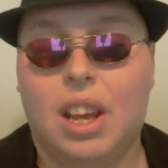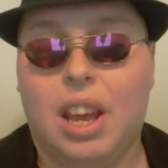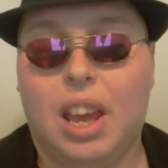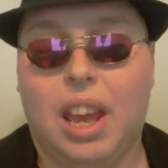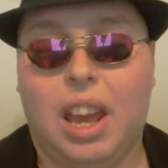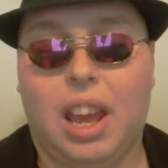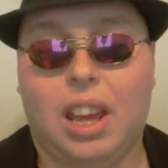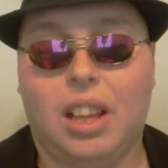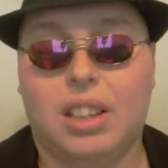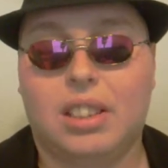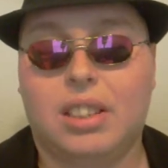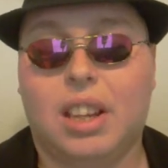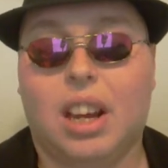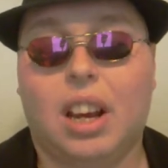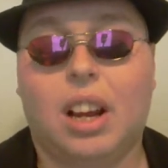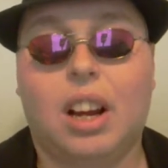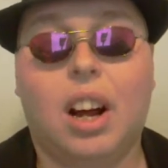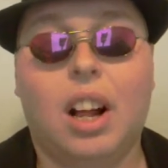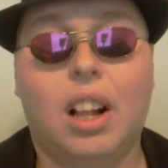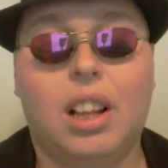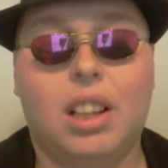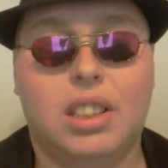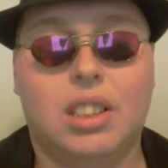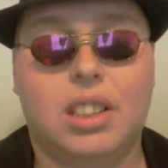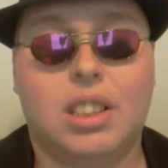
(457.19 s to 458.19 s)
and
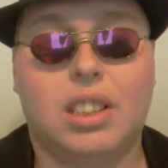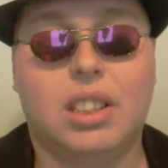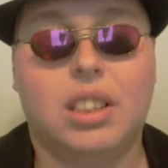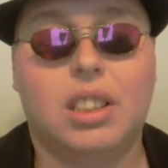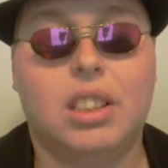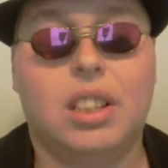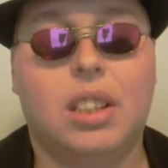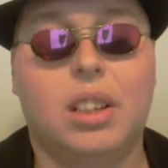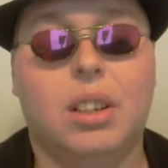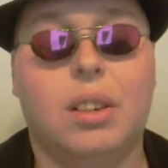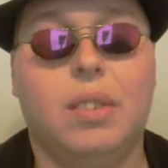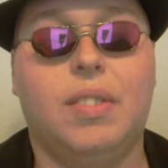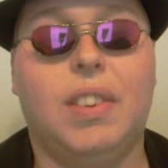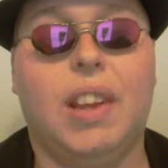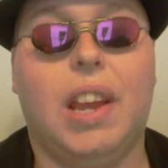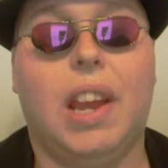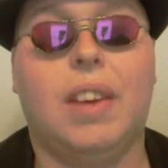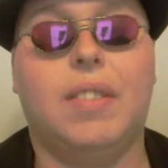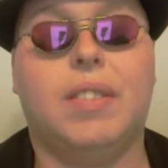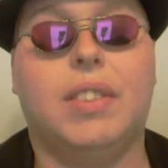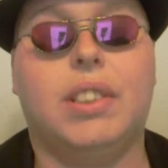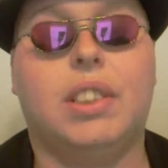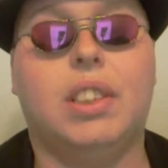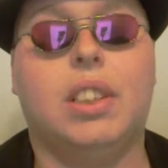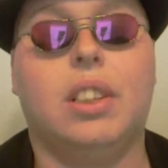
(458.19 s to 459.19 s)
psychologists to be
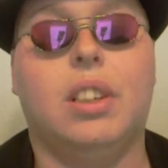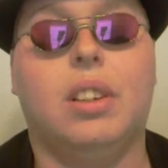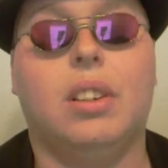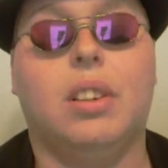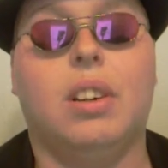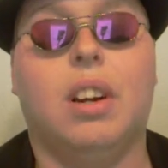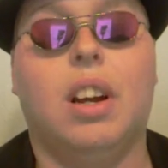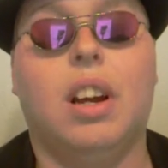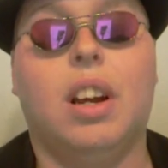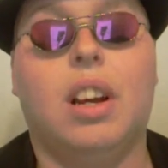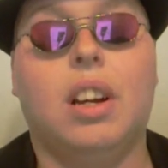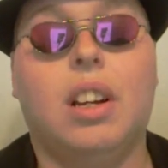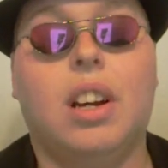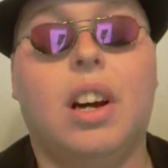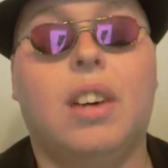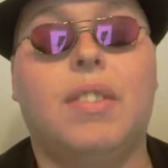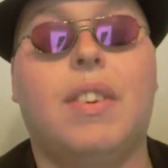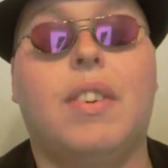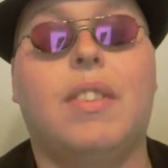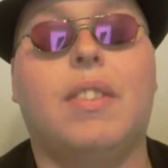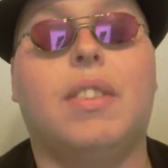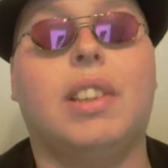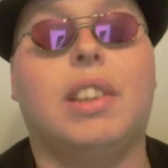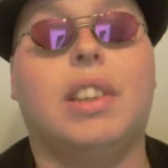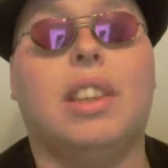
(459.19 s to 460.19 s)
able to come
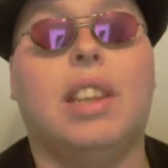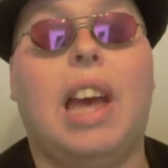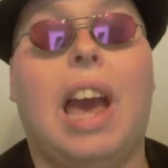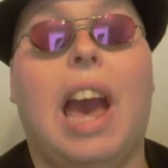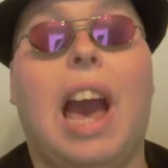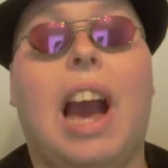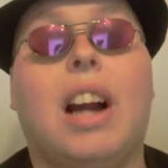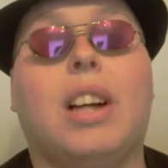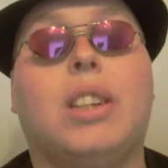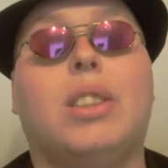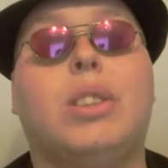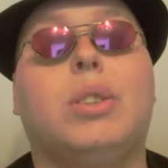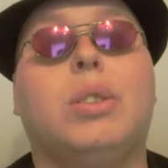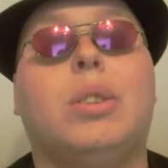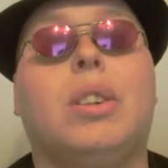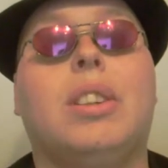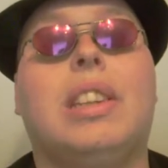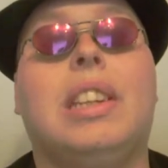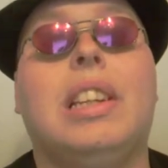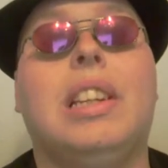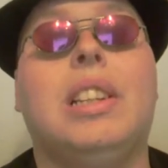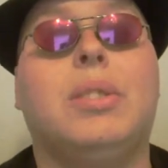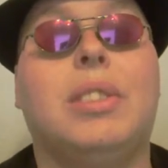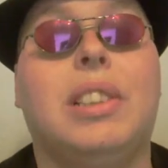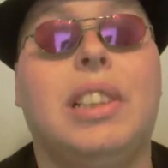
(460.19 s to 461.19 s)
up with the actual
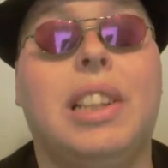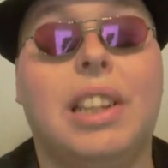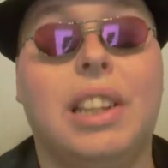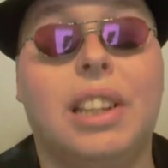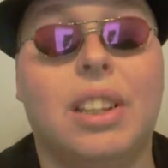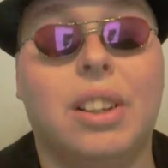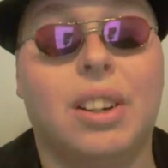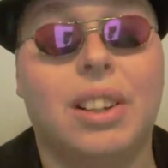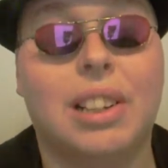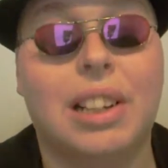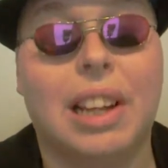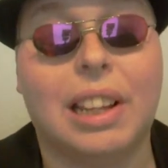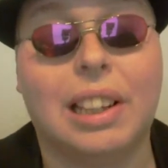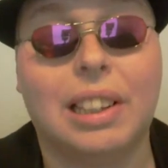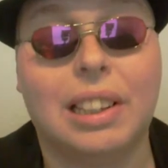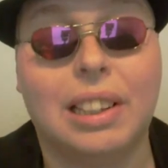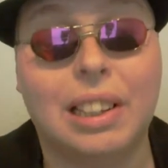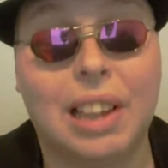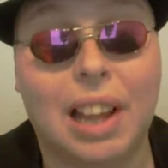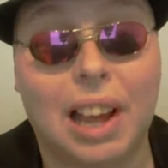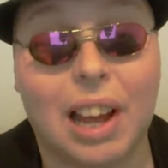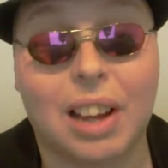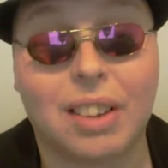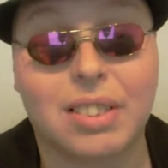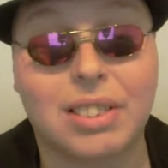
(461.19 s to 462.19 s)
things we need in our daily
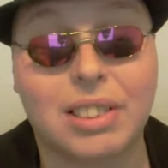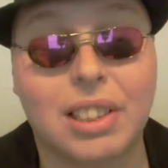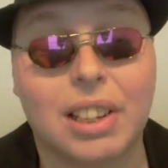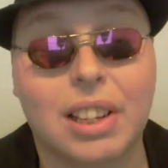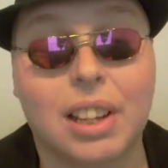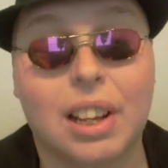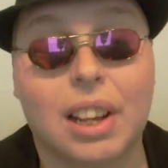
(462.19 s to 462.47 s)
lives.